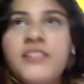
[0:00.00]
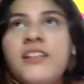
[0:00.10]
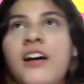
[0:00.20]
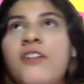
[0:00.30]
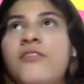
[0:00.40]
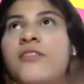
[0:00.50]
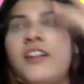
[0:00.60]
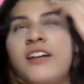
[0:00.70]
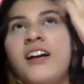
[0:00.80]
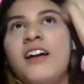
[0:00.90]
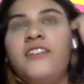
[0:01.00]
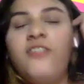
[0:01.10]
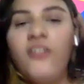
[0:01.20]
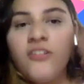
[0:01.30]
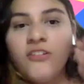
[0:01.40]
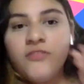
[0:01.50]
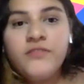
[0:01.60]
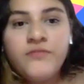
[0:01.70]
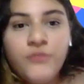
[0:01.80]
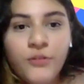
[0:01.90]
That's how like I got a lot of
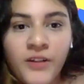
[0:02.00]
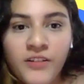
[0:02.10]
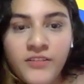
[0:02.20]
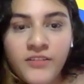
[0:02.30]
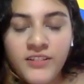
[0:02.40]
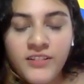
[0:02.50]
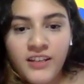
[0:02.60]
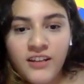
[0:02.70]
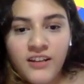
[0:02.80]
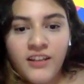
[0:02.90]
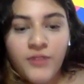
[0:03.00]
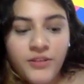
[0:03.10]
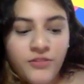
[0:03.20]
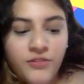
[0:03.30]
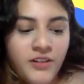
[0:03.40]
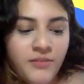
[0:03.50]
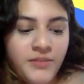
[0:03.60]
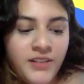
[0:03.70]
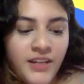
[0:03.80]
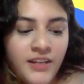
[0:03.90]
info about like NYU Abu
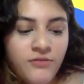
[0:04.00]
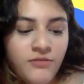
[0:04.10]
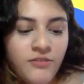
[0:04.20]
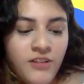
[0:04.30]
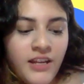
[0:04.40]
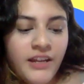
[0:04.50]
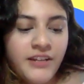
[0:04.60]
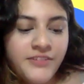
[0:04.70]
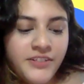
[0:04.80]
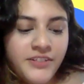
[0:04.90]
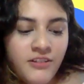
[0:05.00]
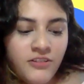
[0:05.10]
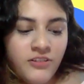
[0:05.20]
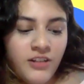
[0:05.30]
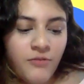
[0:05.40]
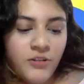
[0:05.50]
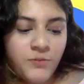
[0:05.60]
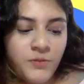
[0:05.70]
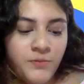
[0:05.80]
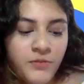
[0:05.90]
Dhabi. Like I go and I just search and I
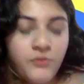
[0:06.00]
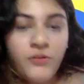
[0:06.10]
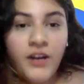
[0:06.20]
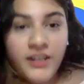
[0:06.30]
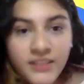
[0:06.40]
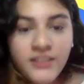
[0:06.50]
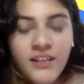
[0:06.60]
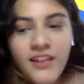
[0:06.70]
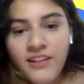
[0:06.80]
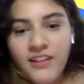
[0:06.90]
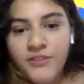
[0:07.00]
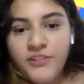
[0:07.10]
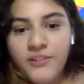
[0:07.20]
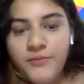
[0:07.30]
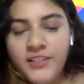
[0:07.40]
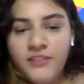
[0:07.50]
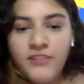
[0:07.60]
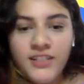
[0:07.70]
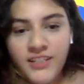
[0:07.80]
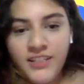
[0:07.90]
watch people who are in NYU Abu Dhabi. They
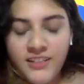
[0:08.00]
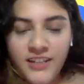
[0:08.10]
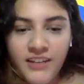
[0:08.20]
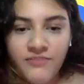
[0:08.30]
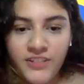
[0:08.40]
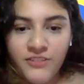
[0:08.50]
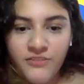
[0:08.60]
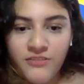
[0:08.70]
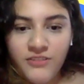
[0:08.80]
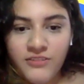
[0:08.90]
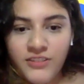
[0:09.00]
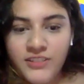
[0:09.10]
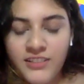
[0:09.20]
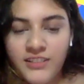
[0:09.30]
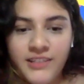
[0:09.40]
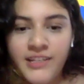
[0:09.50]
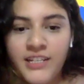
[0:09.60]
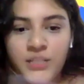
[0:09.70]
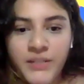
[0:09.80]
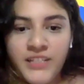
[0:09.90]
do like day in the life videos or just like
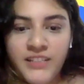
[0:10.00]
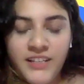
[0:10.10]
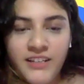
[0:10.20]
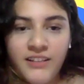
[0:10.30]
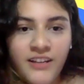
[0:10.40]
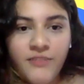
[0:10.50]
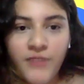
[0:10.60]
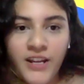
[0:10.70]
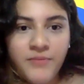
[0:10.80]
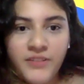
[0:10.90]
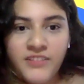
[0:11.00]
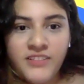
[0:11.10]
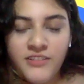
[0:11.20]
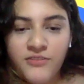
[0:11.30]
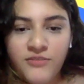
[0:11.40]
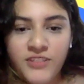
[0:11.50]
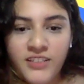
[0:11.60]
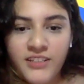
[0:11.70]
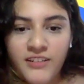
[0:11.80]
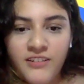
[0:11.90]
they explain their like what happens in the
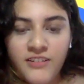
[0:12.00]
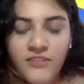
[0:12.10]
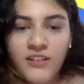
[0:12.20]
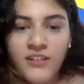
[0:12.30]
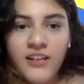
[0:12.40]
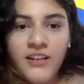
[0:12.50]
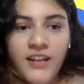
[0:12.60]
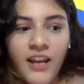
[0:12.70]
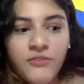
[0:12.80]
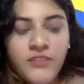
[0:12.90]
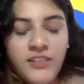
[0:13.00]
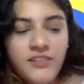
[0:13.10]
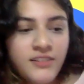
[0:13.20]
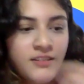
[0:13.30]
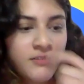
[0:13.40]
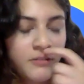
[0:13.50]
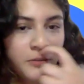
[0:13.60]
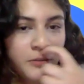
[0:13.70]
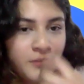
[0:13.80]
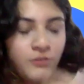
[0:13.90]
uni. Like I know there's this
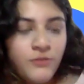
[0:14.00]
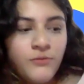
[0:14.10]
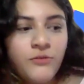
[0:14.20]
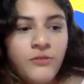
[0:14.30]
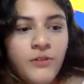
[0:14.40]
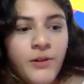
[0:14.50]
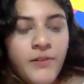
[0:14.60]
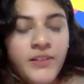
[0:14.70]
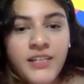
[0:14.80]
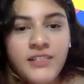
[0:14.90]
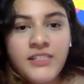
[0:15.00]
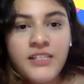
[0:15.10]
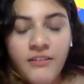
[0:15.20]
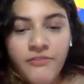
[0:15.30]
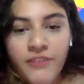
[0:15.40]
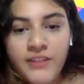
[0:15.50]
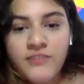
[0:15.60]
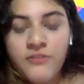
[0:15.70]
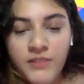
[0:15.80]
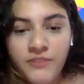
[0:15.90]
girl on YouTube who gets her
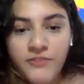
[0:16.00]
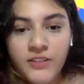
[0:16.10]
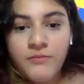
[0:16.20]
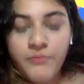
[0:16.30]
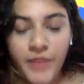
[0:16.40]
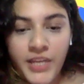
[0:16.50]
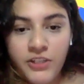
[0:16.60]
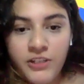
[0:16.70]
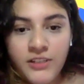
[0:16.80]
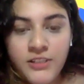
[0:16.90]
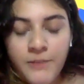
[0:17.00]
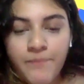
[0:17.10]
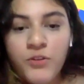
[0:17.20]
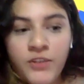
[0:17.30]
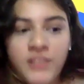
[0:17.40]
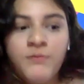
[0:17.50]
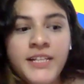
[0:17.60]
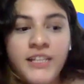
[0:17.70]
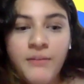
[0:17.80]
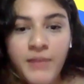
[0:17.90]
friends from different majors to
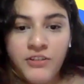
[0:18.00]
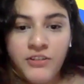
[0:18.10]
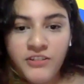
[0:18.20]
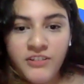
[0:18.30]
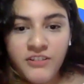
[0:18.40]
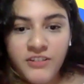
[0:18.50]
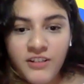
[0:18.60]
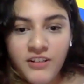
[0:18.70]
explain their major.